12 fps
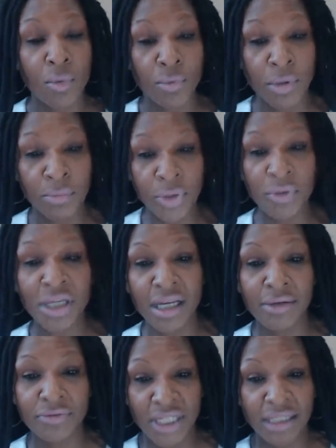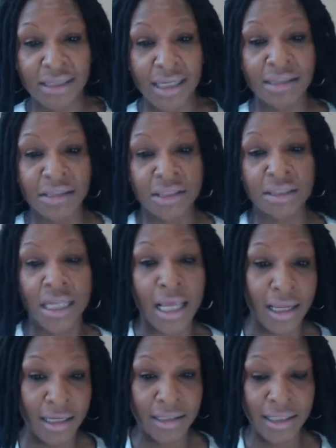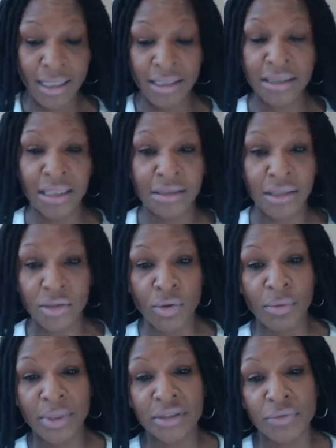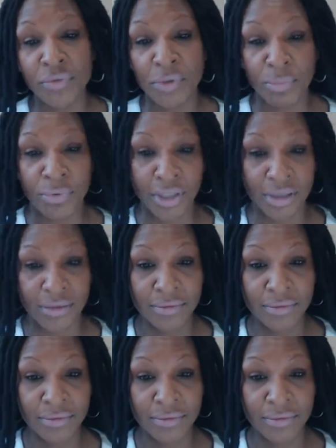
The beauty of technology today is that there's always a footprint.